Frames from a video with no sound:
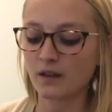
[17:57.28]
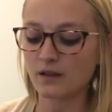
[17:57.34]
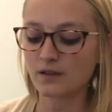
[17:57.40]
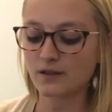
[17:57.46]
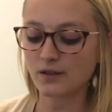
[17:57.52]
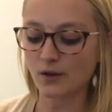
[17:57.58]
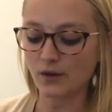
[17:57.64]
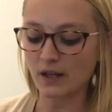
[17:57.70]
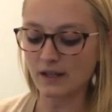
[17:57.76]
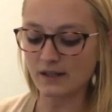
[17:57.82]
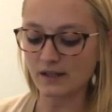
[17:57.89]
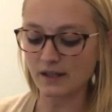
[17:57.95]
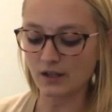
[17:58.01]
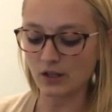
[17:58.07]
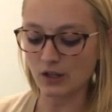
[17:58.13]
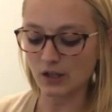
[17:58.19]
So
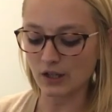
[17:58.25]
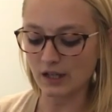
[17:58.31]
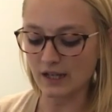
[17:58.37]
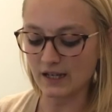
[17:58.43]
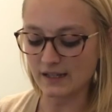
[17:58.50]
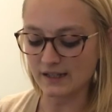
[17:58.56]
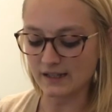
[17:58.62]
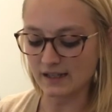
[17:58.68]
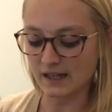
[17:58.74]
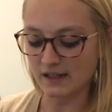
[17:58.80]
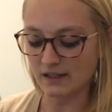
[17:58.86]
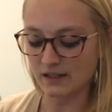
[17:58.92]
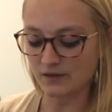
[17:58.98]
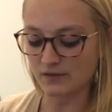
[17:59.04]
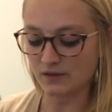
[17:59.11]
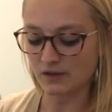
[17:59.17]
that's a good
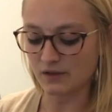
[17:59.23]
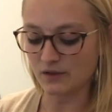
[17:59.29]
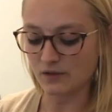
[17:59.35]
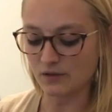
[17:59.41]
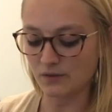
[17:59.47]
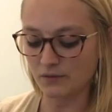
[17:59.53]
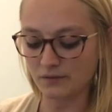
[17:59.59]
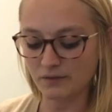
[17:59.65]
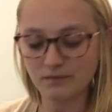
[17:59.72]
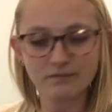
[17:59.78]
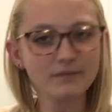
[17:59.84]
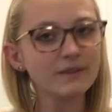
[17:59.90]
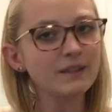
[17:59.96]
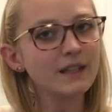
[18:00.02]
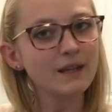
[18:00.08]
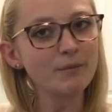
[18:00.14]
incentive to
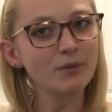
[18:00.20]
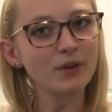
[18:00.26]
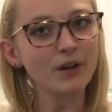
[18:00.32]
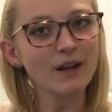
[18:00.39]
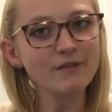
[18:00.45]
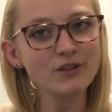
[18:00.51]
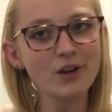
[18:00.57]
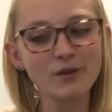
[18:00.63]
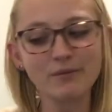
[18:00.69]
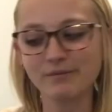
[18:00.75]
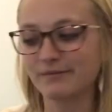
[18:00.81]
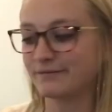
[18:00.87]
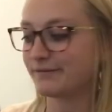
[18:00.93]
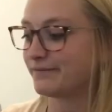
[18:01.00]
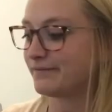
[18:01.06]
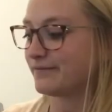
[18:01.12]
keep your knife sharp.
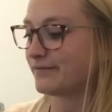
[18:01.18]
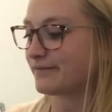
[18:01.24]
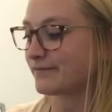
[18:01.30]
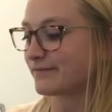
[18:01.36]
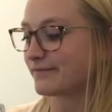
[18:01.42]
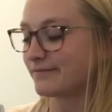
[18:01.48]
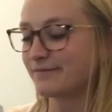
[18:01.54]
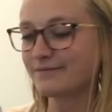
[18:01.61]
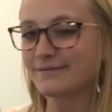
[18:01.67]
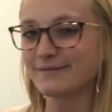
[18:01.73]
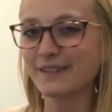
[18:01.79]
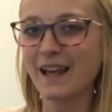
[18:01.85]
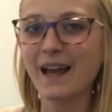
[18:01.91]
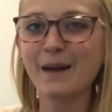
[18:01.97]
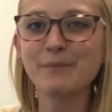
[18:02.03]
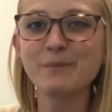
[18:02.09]

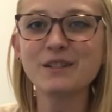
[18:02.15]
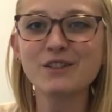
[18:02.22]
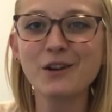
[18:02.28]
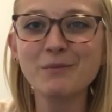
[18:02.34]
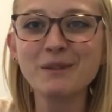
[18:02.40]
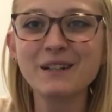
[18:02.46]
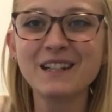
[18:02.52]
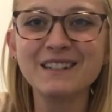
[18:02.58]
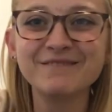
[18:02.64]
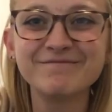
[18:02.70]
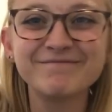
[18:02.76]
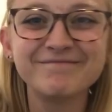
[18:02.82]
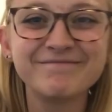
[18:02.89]
Happy sharpening!